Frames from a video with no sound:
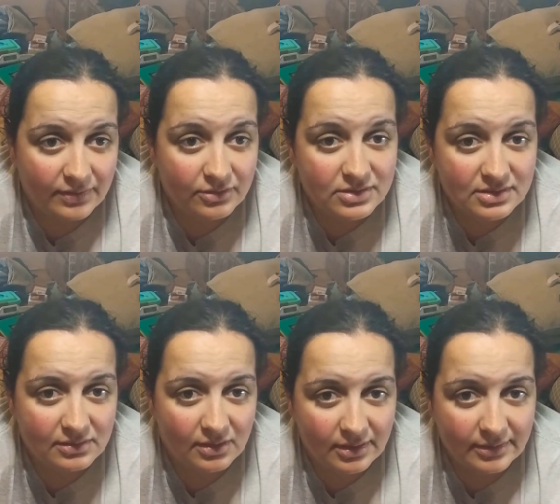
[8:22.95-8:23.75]
there is a
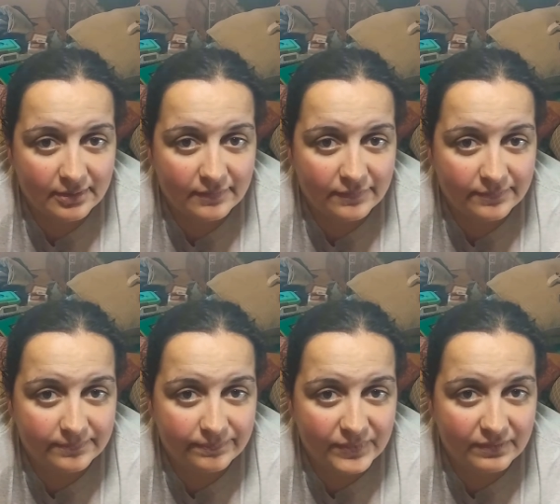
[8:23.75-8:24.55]
lot of
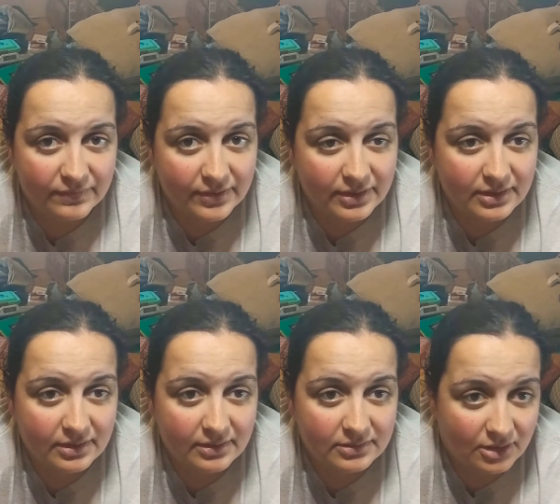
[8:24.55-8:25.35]
very